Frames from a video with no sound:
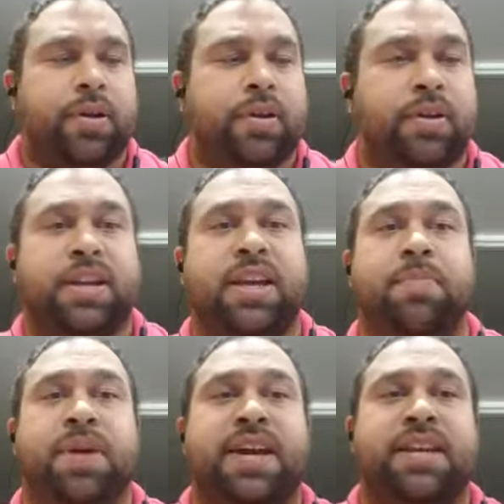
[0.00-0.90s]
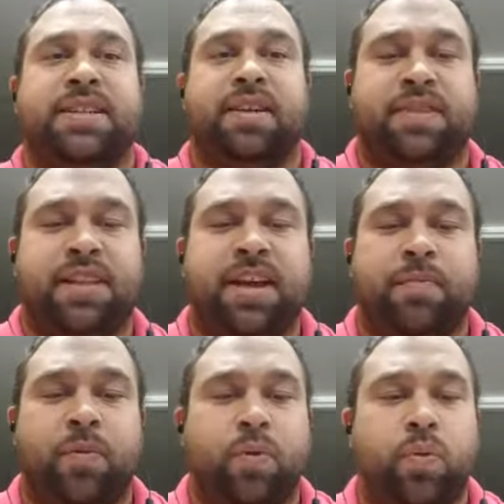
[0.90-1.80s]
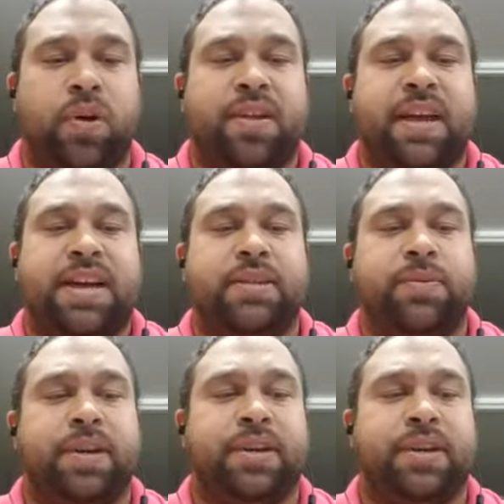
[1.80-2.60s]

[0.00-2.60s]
Compare yourself to them. What are they doing?